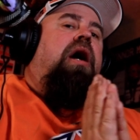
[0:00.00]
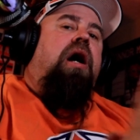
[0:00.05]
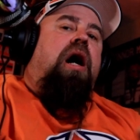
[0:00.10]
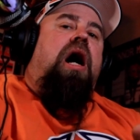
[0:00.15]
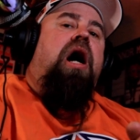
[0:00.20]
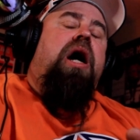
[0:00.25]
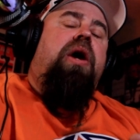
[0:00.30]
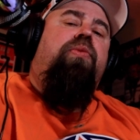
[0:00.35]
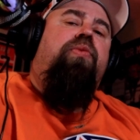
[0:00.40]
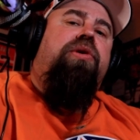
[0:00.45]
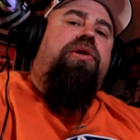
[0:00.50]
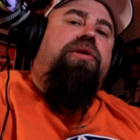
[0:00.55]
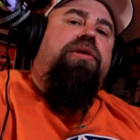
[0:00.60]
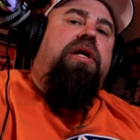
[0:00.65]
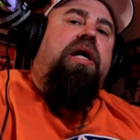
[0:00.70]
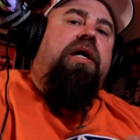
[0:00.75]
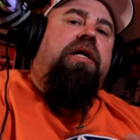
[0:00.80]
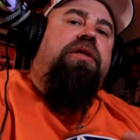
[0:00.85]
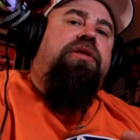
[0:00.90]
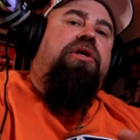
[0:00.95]
I
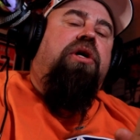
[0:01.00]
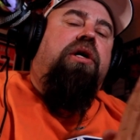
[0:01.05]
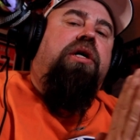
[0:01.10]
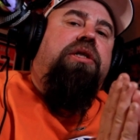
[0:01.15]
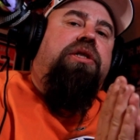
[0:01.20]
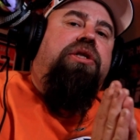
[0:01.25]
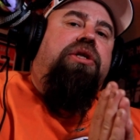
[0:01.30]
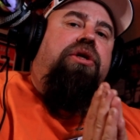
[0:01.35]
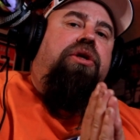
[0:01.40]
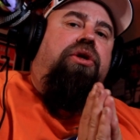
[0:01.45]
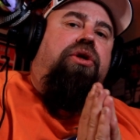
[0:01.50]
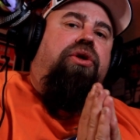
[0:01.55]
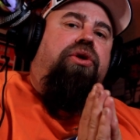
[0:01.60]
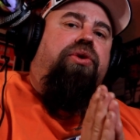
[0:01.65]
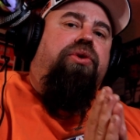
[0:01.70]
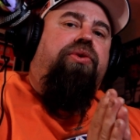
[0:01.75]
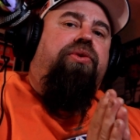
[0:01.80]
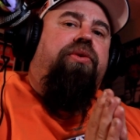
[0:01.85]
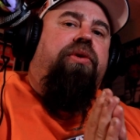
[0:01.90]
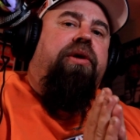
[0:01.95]
will talk to
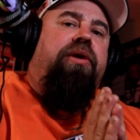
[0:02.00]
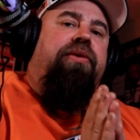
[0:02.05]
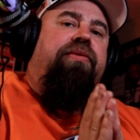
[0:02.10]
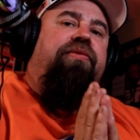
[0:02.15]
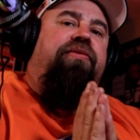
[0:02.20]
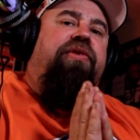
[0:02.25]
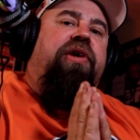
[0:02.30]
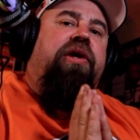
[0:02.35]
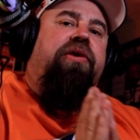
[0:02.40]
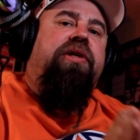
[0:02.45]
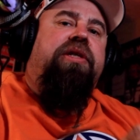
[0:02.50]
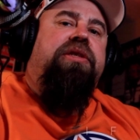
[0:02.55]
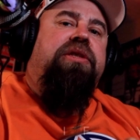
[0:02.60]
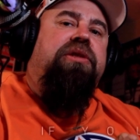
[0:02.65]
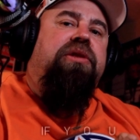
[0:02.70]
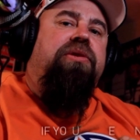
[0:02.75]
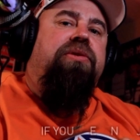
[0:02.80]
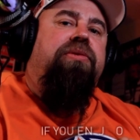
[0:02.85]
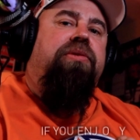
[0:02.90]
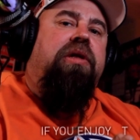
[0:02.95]
you very
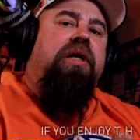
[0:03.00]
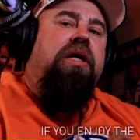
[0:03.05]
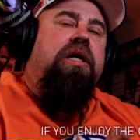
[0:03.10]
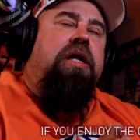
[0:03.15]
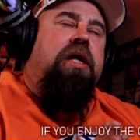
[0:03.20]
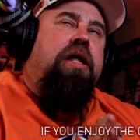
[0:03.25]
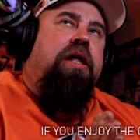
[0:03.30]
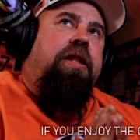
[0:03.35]
soon.